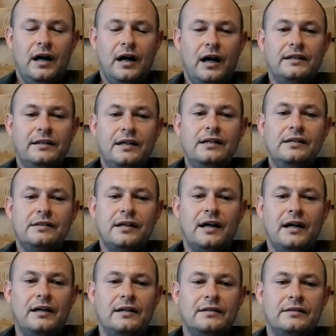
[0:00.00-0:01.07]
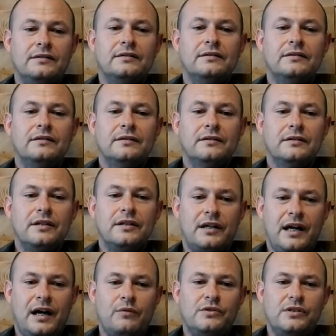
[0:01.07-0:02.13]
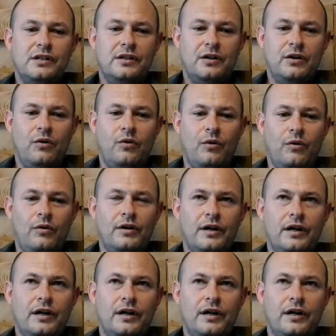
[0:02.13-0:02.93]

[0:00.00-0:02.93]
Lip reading: I DSAR'd the county court.